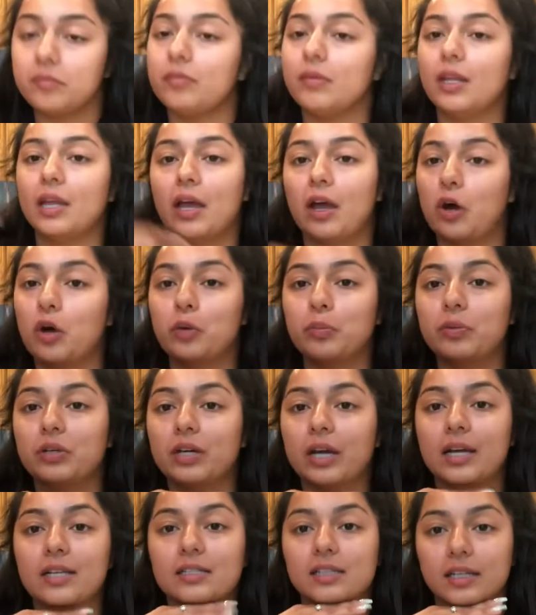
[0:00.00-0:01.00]
I hope you
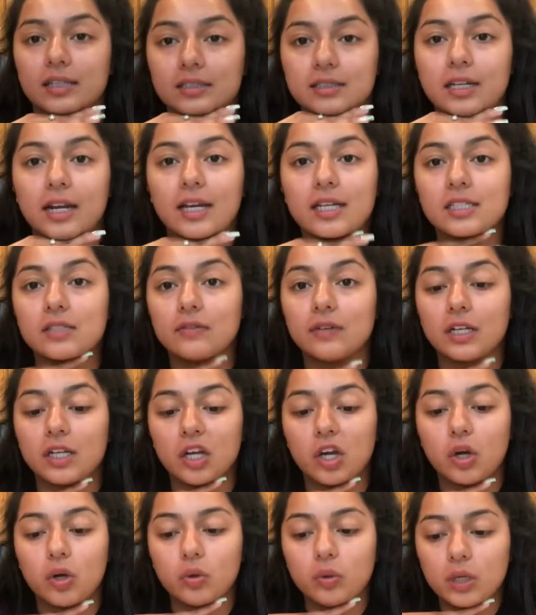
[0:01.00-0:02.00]
guys like today's
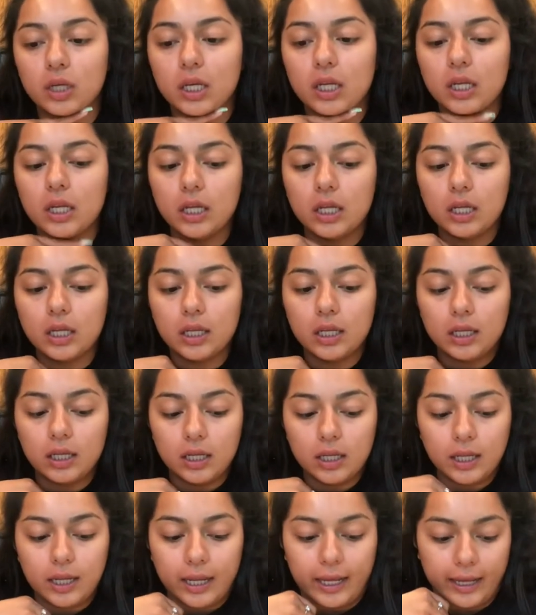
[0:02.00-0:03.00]
video.
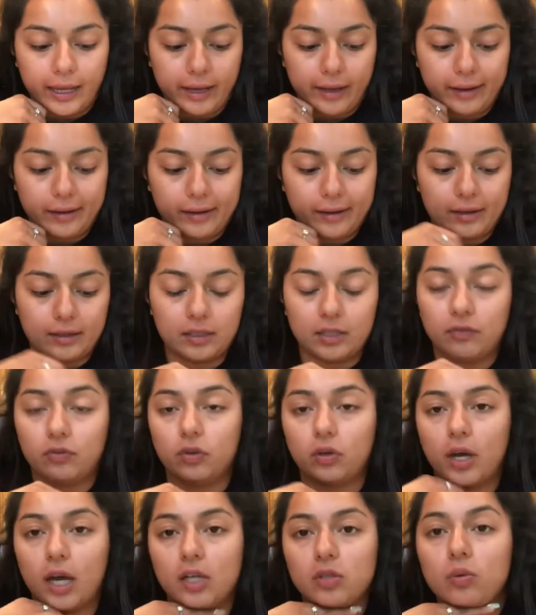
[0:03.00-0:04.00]
And if you
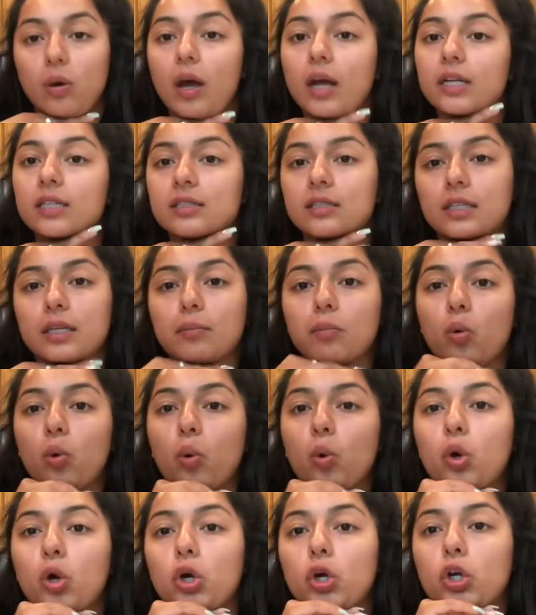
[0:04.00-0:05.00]
guys want to see
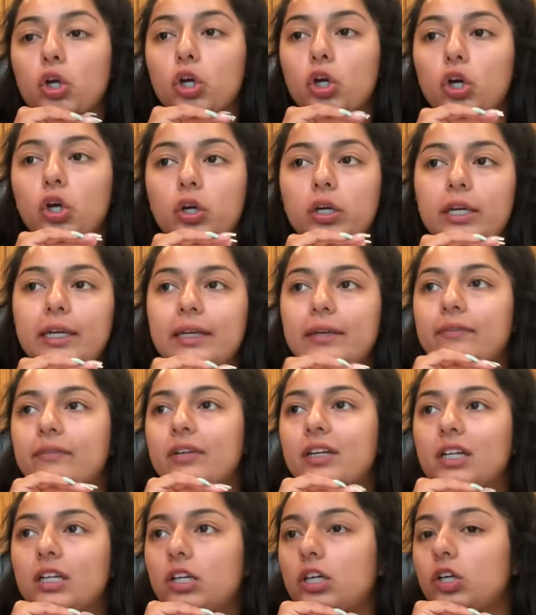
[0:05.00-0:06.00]
more cooking
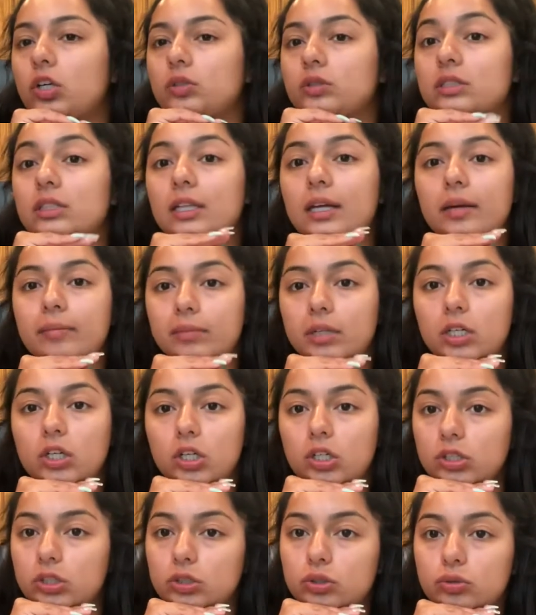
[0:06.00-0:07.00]
videos, let me
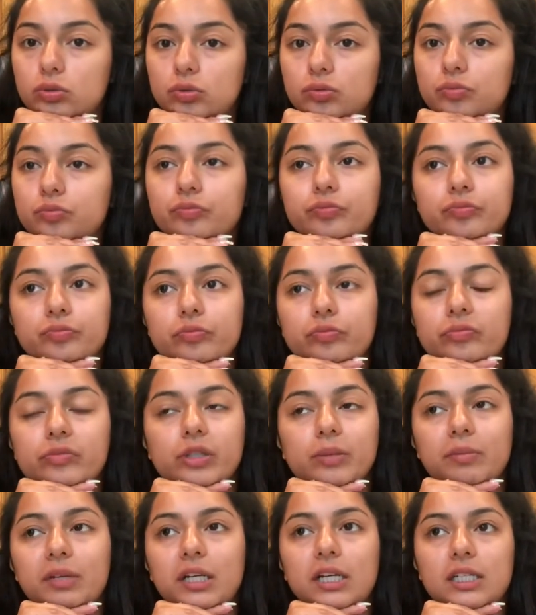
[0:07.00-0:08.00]
know,
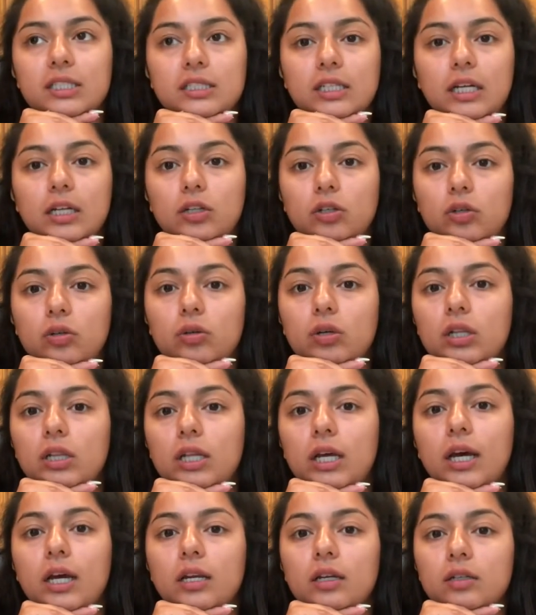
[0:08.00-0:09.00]
because I know
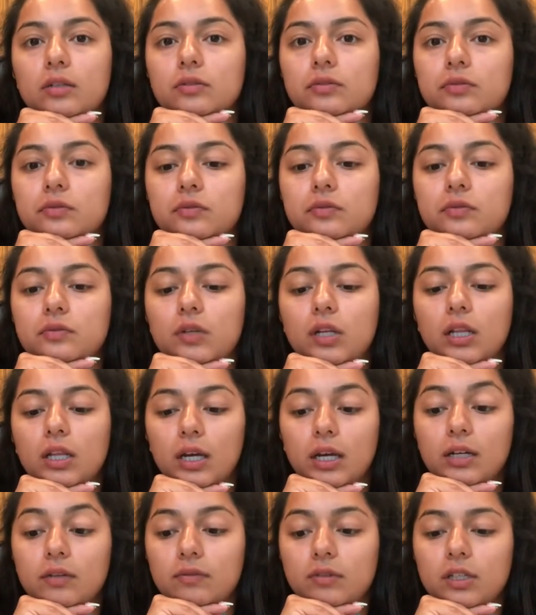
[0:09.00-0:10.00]
a lot
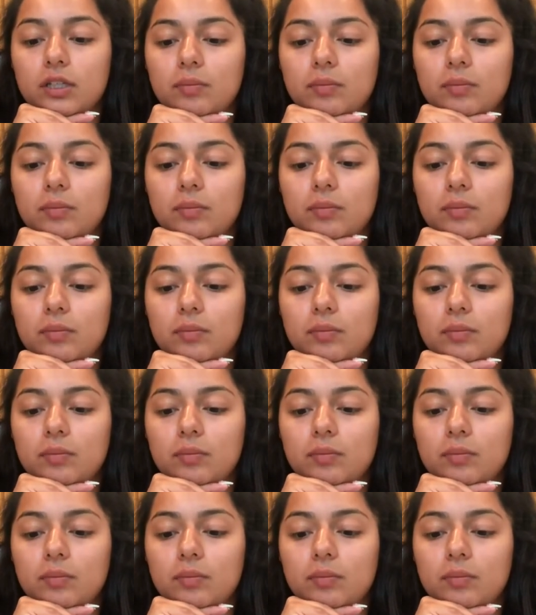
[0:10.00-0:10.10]
of them.